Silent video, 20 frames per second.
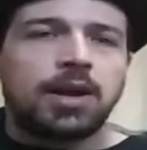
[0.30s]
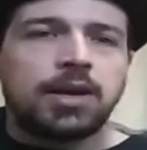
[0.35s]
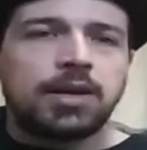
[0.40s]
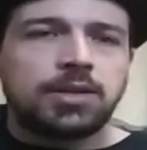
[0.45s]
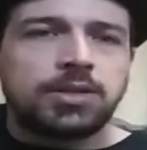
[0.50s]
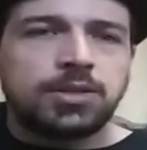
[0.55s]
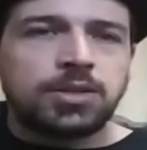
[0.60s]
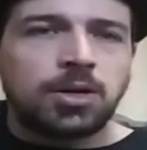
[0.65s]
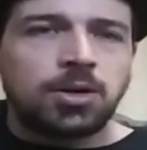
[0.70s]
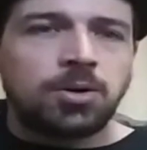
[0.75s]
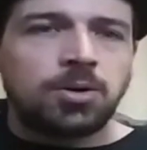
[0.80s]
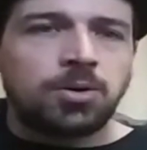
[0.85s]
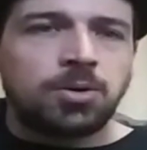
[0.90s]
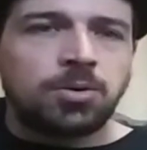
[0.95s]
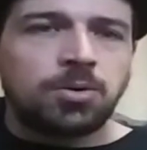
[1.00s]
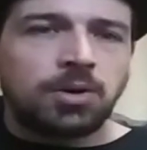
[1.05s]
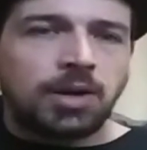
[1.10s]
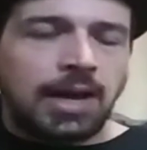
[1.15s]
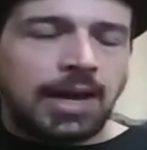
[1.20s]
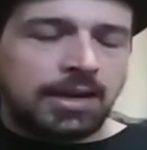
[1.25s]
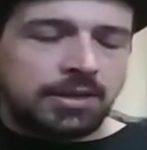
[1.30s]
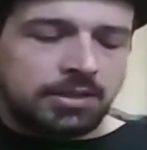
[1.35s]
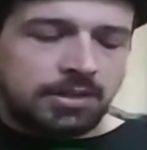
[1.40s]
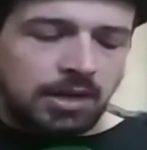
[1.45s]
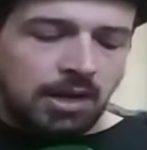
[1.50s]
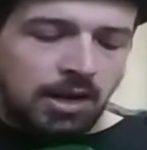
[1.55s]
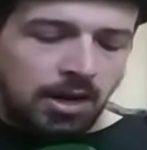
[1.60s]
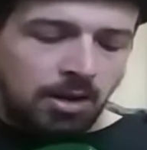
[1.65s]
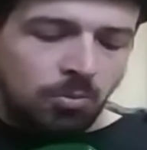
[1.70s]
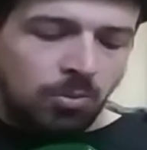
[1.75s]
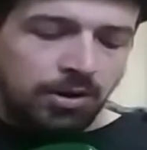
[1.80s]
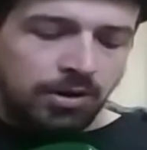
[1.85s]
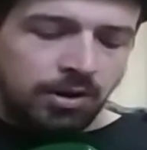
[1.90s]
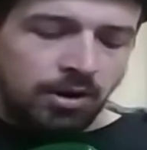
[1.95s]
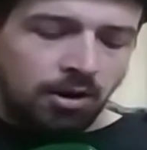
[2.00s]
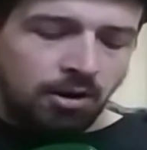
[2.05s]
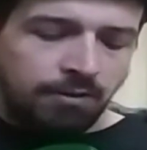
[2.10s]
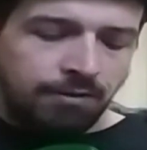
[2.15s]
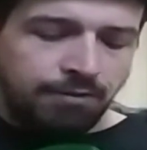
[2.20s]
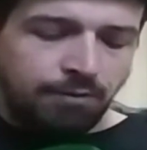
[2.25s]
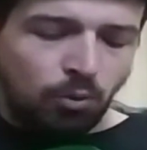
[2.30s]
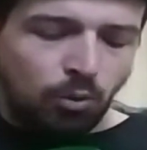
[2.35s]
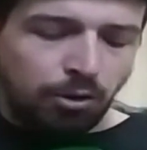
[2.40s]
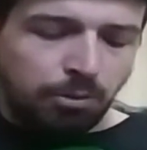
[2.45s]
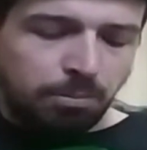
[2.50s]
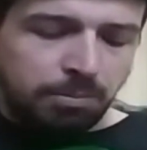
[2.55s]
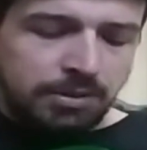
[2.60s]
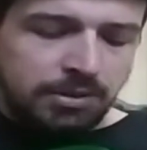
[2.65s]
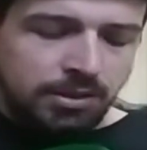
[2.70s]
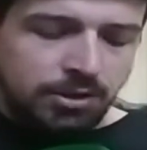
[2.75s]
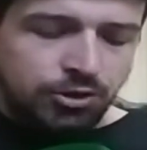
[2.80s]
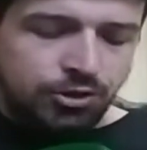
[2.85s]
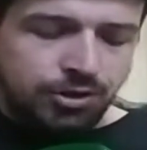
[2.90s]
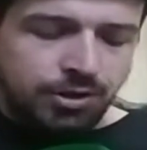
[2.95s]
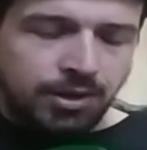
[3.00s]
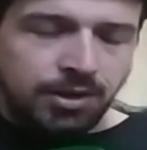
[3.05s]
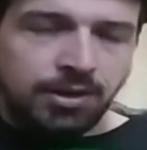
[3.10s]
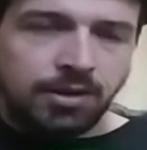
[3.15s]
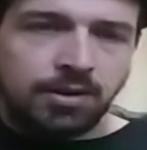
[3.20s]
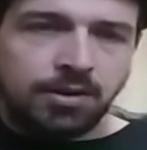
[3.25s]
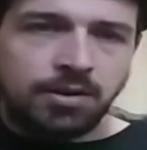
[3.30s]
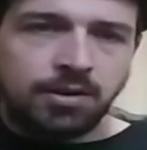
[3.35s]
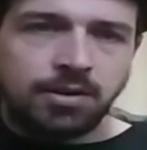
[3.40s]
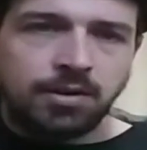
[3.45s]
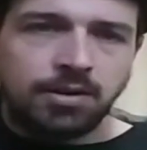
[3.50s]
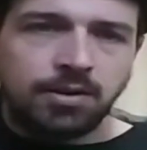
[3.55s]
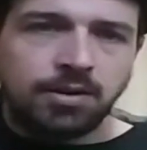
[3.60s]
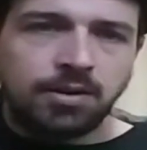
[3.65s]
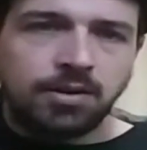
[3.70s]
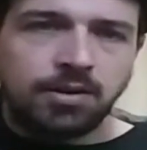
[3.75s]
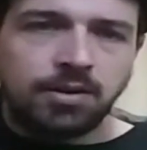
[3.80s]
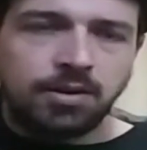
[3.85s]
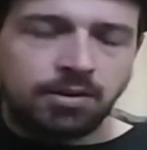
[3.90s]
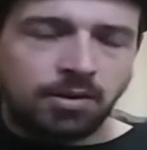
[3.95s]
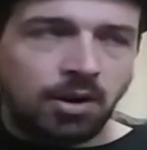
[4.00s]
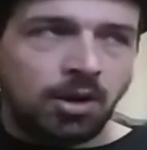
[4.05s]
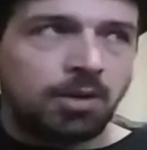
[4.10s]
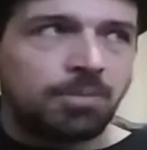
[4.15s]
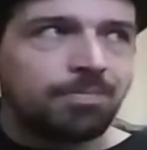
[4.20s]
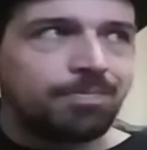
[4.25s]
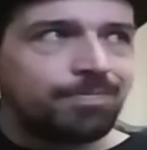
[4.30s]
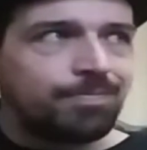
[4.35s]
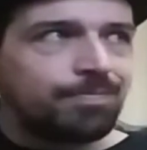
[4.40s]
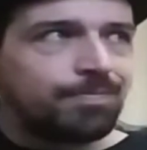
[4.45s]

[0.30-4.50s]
So last time we did our fourth position up.